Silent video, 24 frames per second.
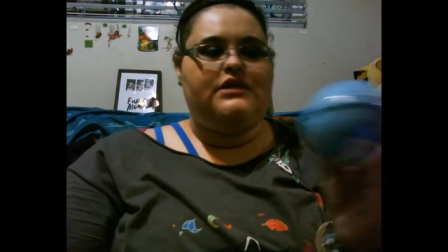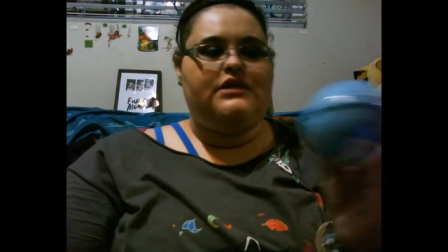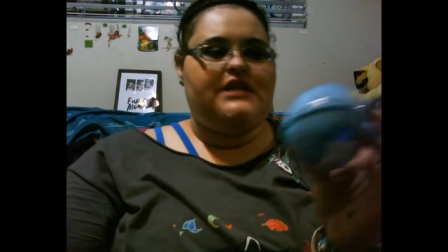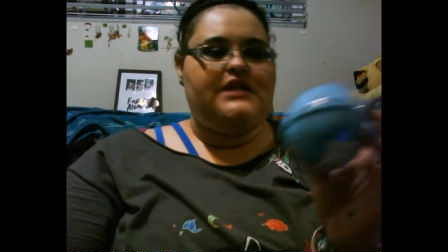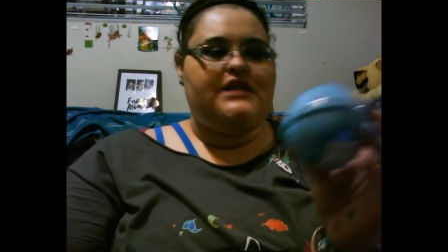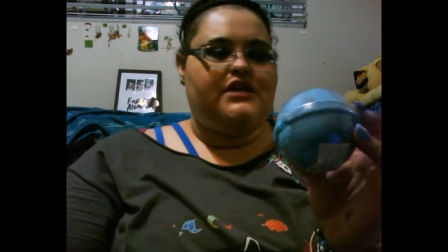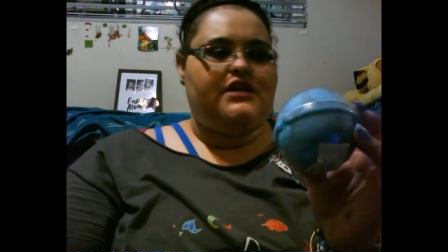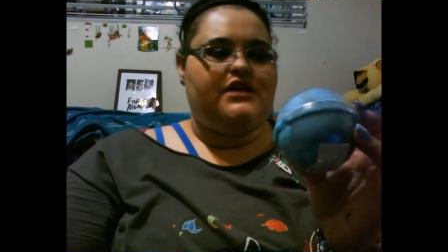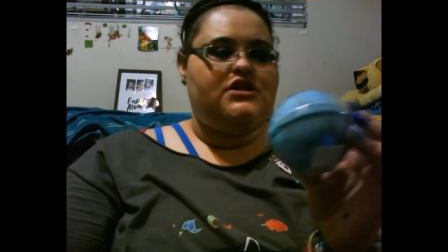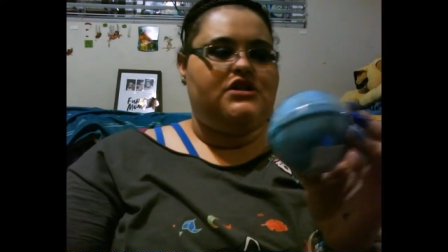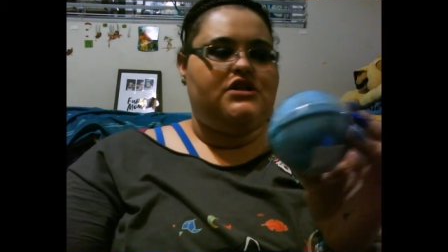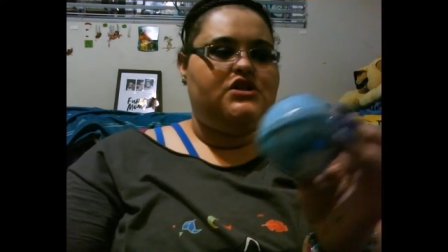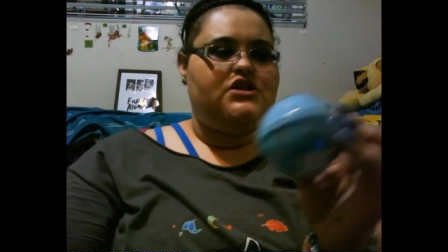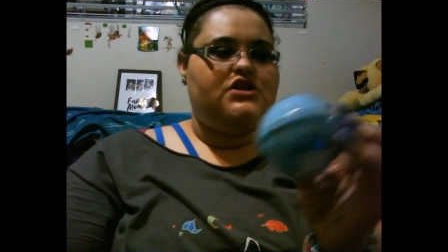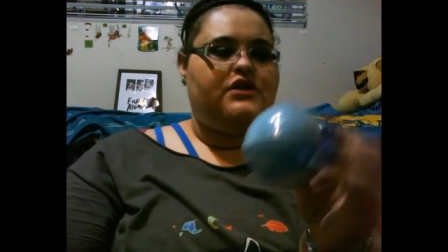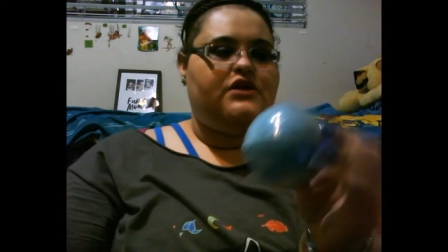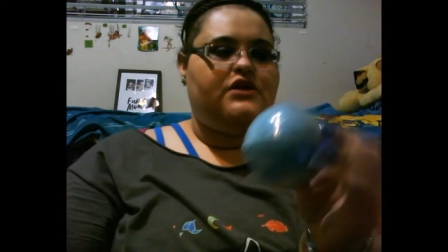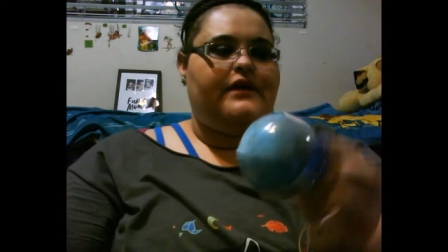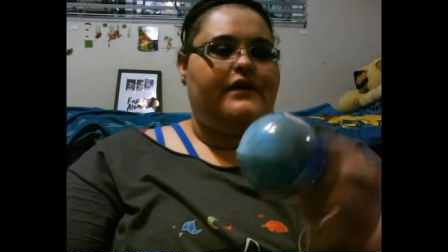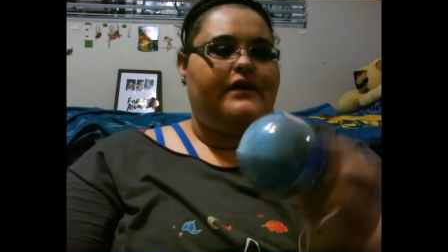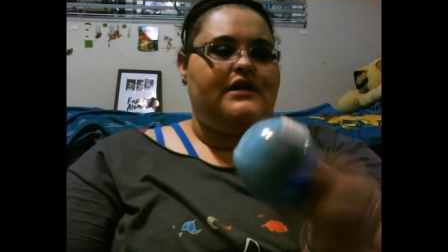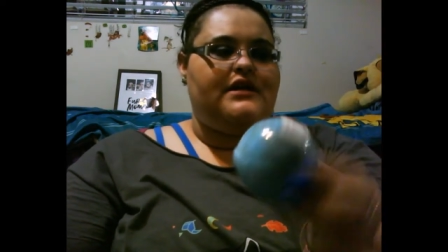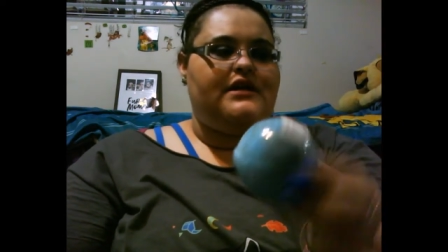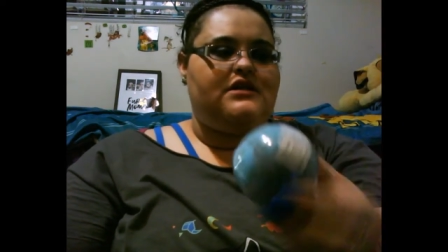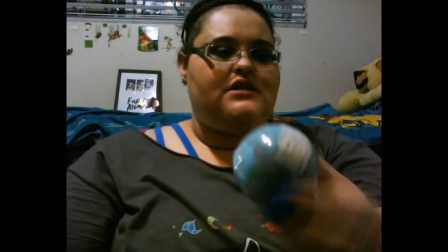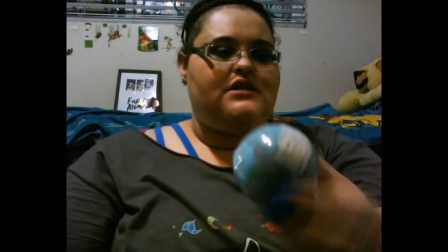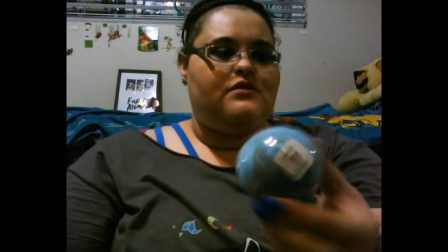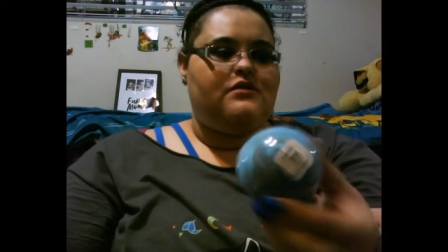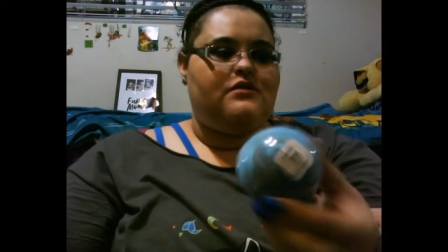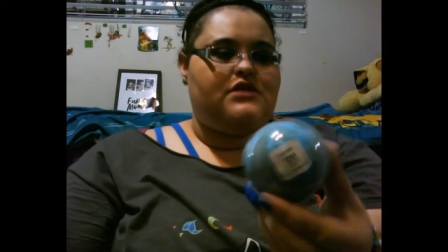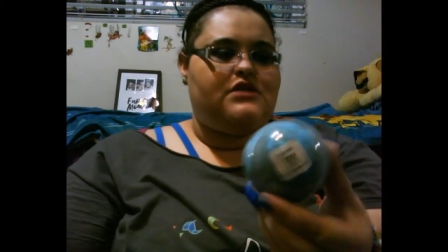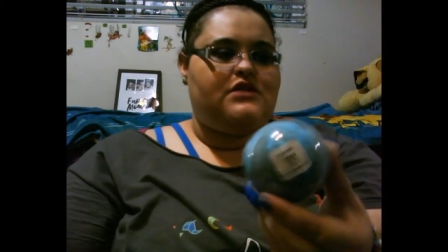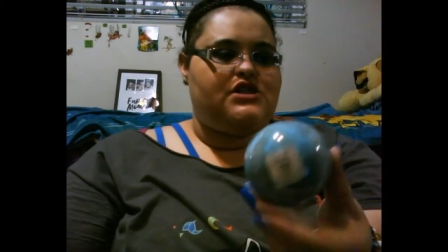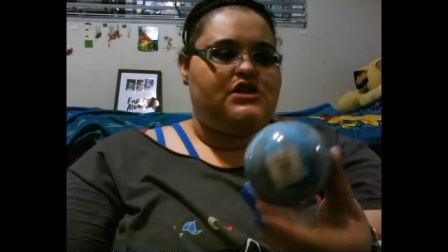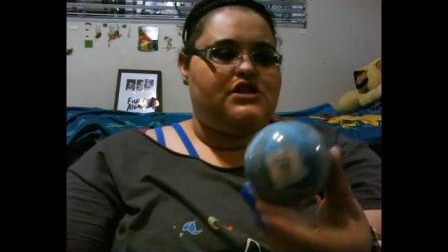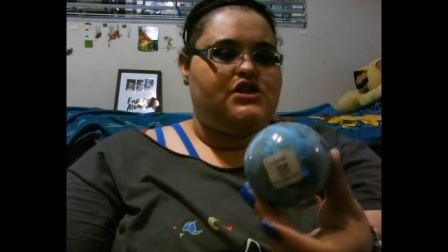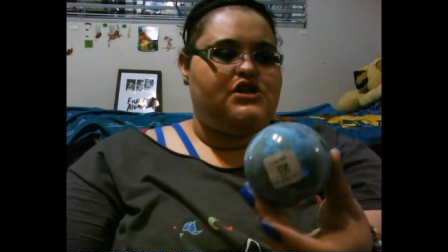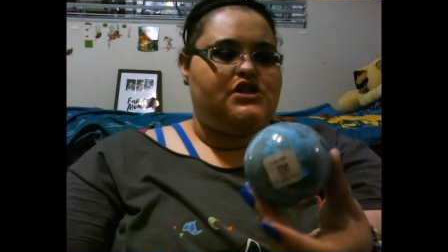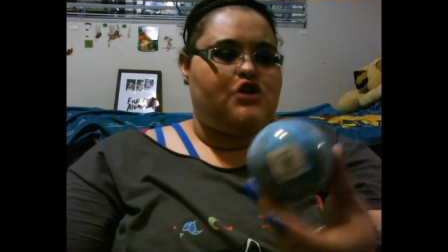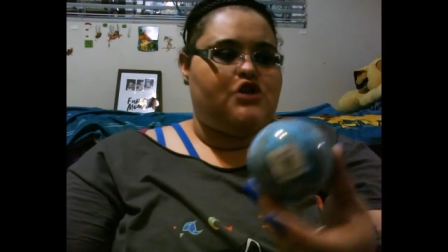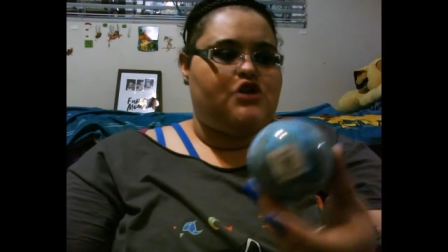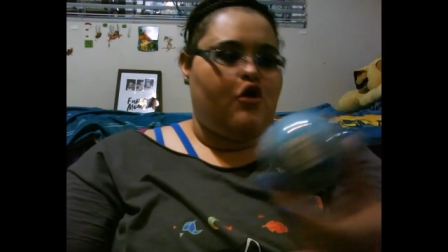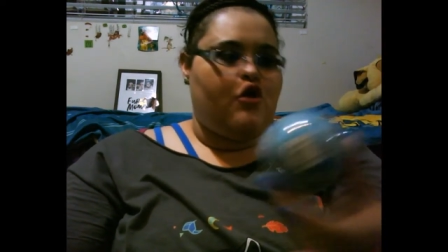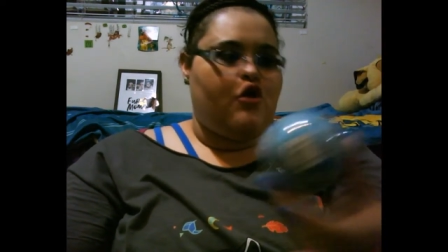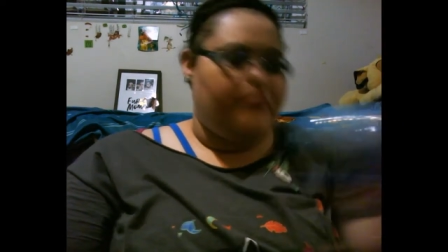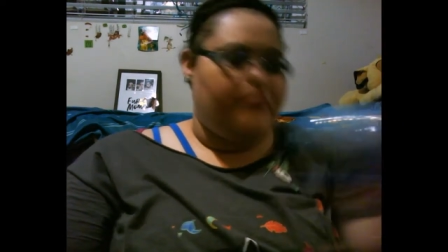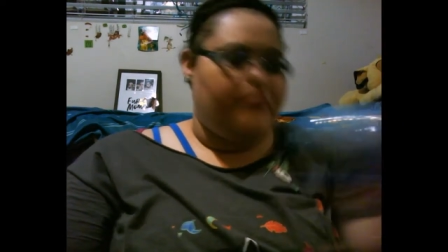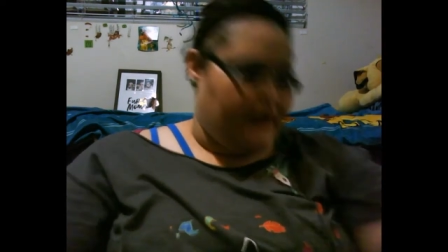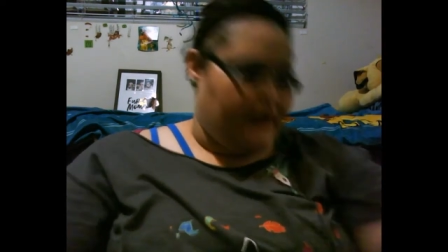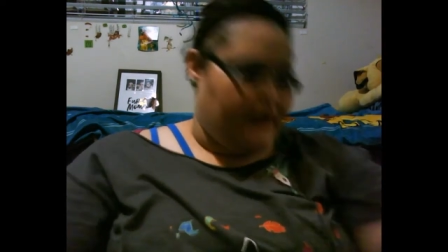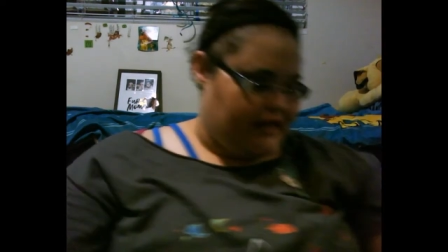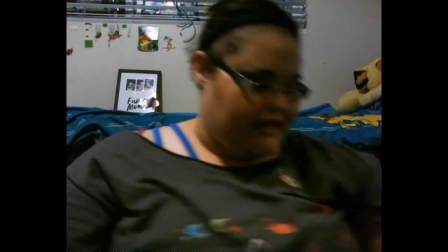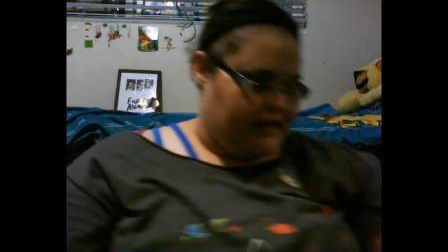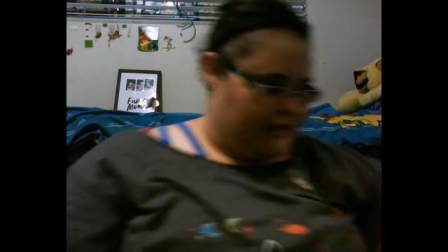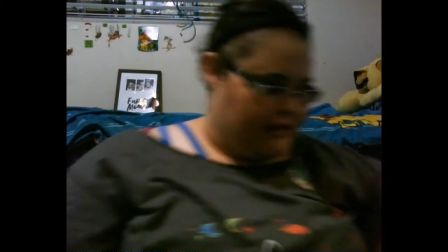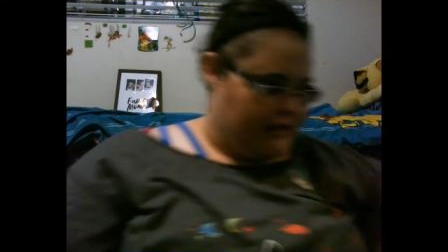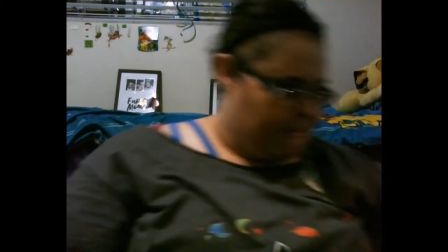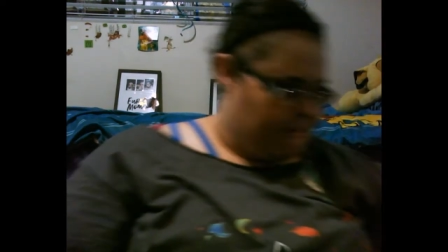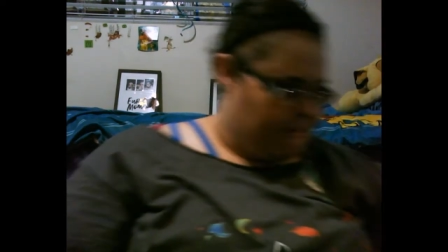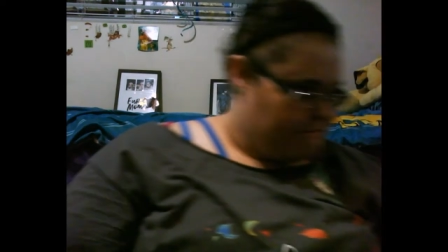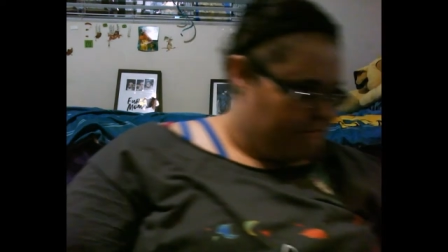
tinge to it, which is so pretty.